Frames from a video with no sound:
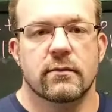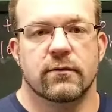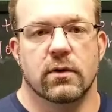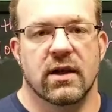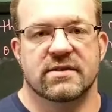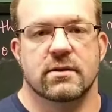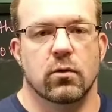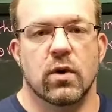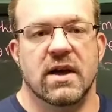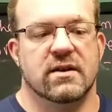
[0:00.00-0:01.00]
for less than a
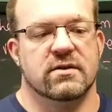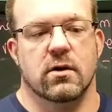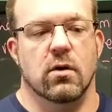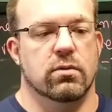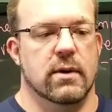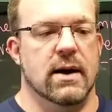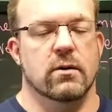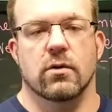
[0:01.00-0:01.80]
week, so I don't